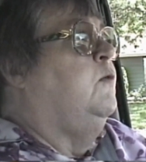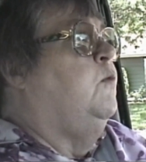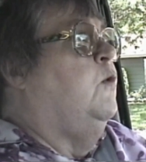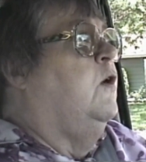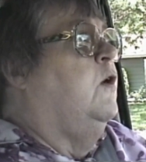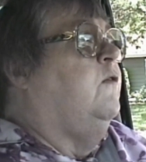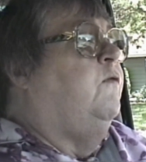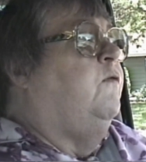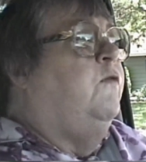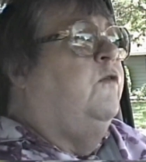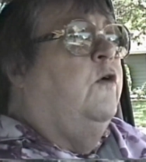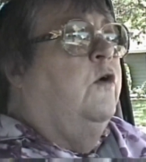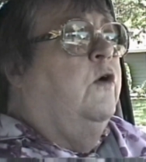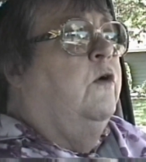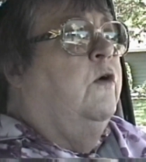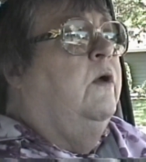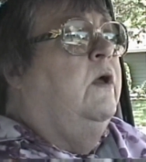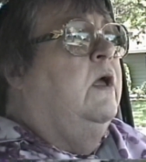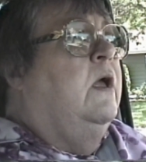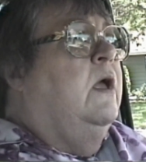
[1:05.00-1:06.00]
worked
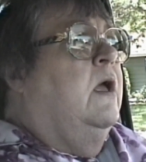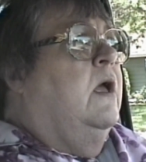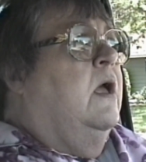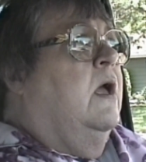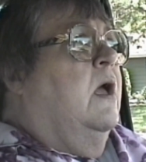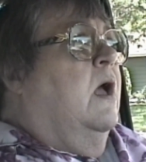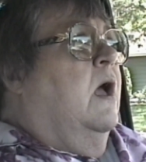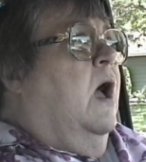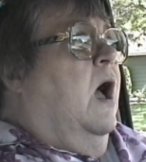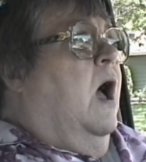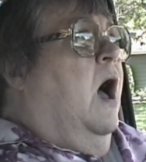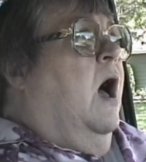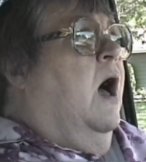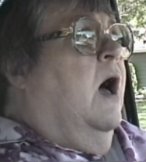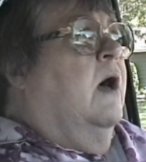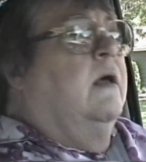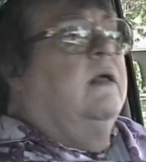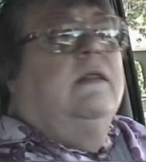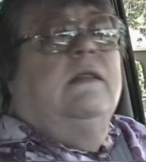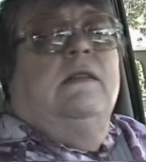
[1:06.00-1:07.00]
for
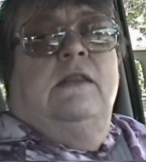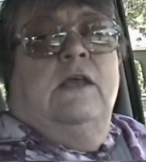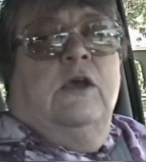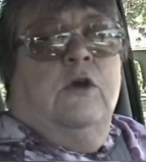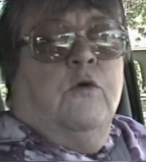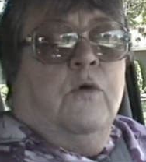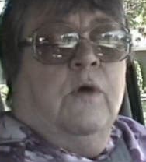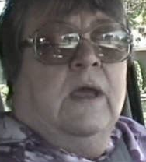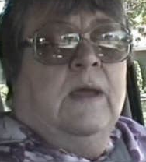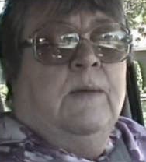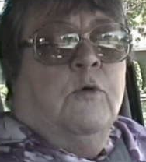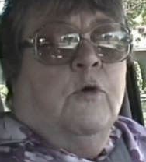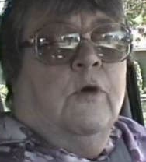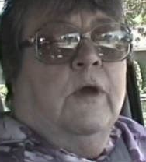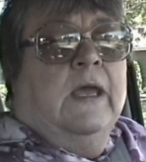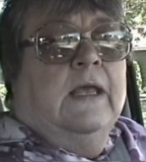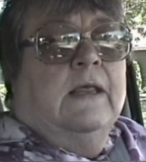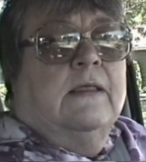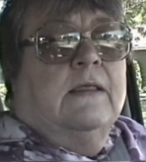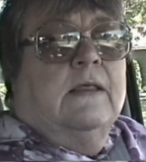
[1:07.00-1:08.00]
the
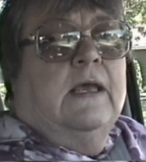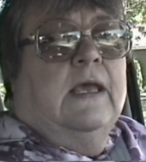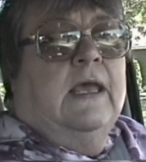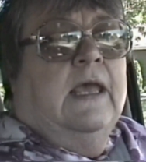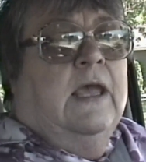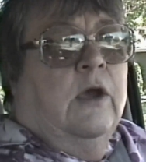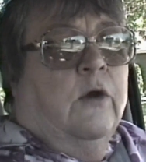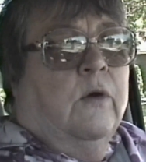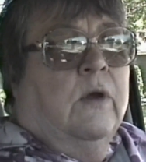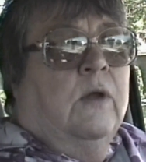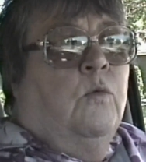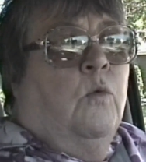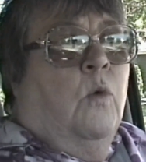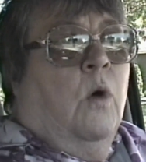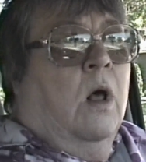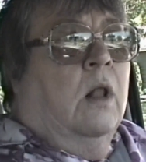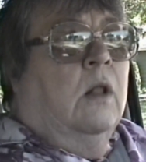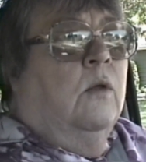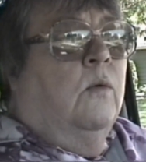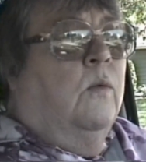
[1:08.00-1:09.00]
creameries here in
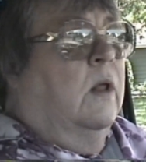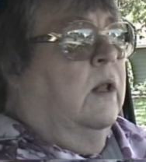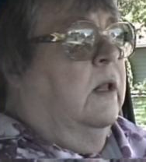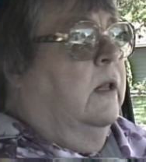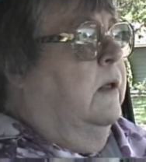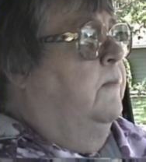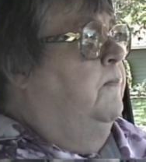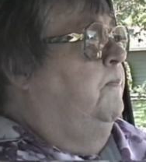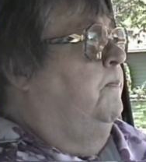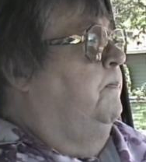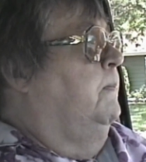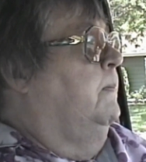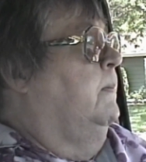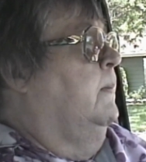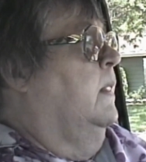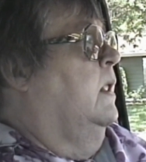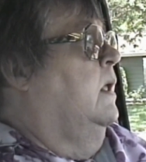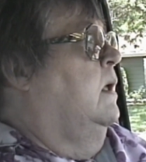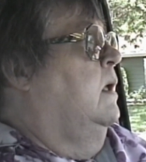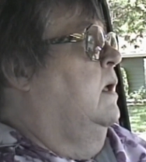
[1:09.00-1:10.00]
Walla Walla.
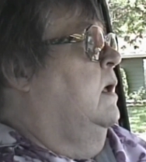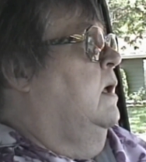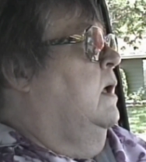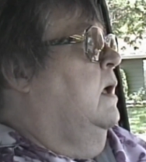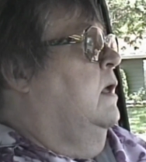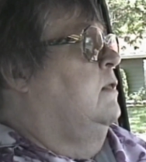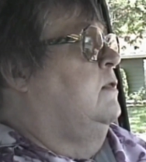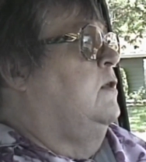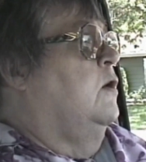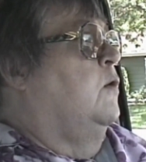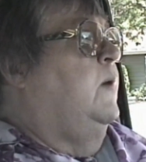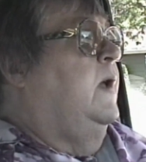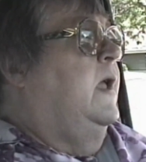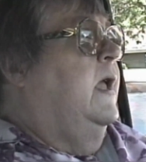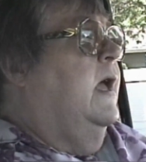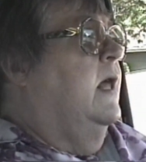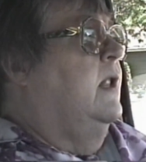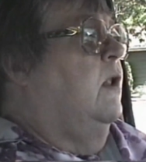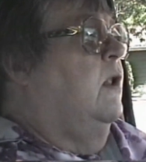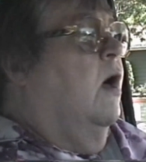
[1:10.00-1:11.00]
So we
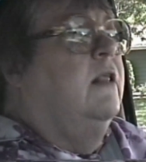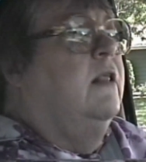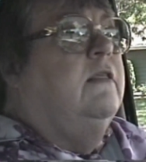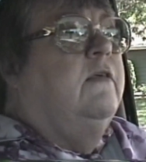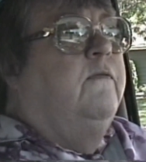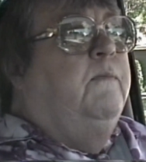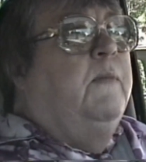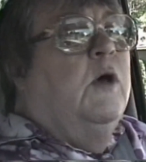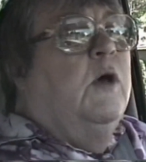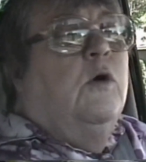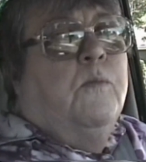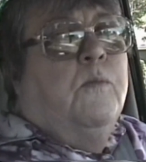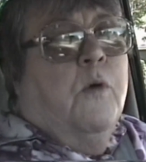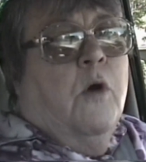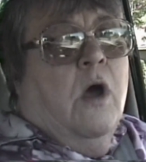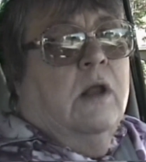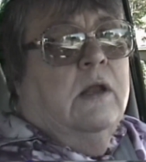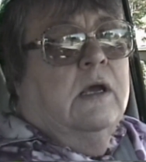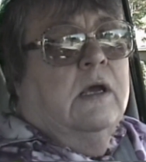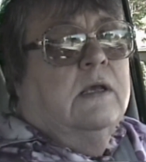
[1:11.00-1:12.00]
had lots of milk
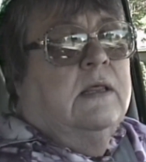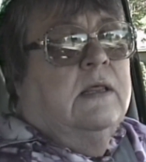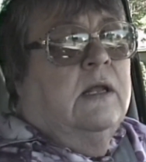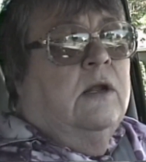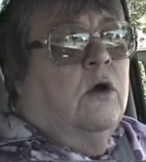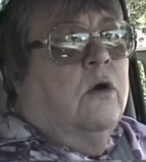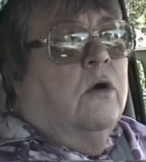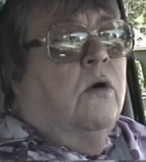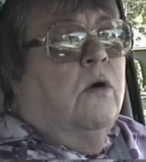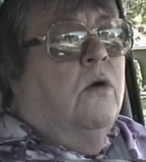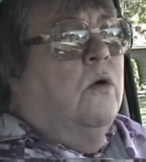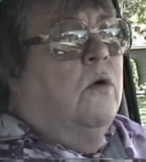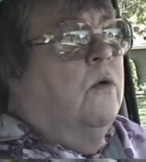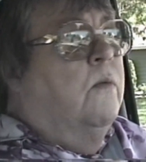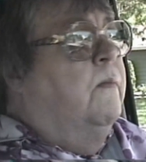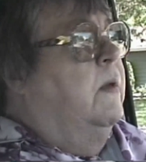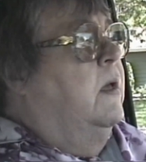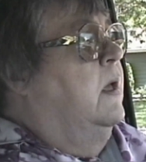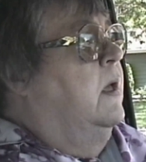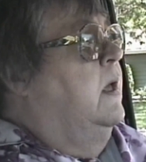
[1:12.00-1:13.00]
products in our
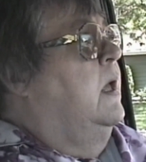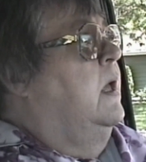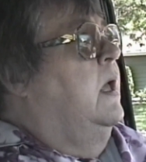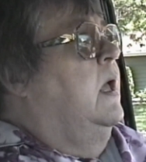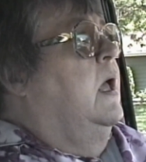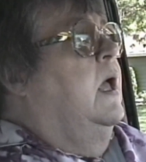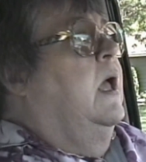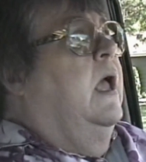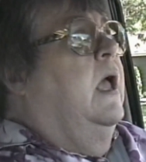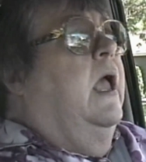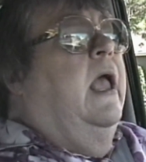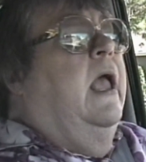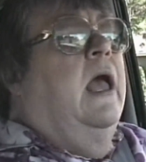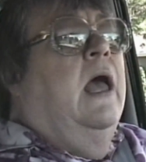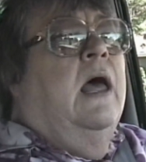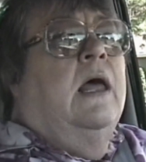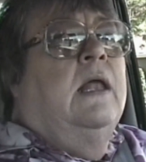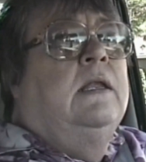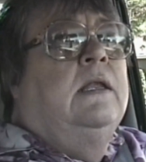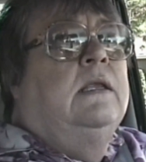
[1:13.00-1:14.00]
home.
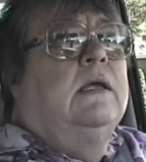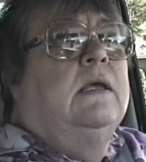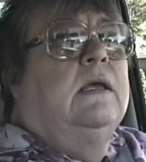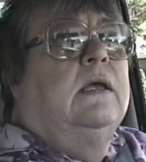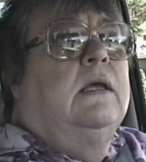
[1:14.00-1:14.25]
And